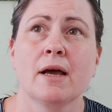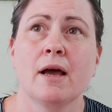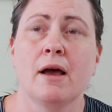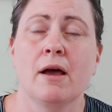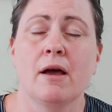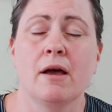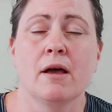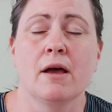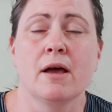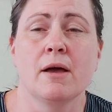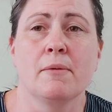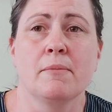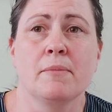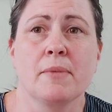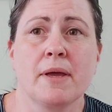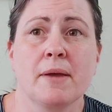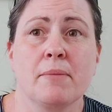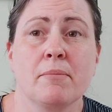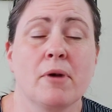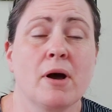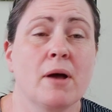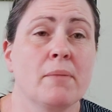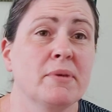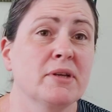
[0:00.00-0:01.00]
It
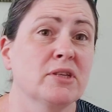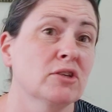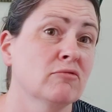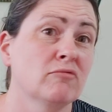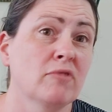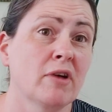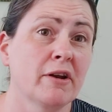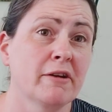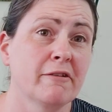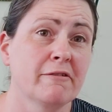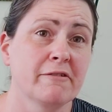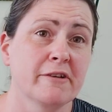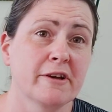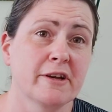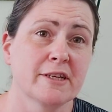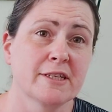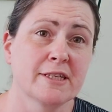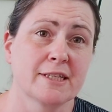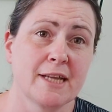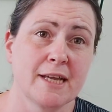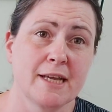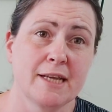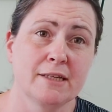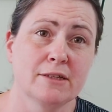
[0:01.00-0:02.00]
might be to run a
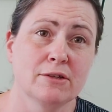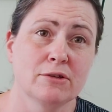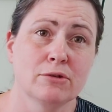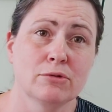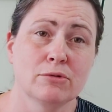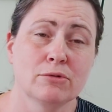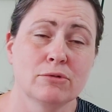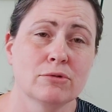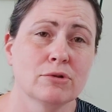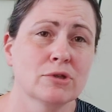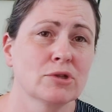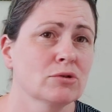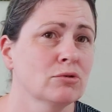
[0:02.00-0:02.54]
first aid course,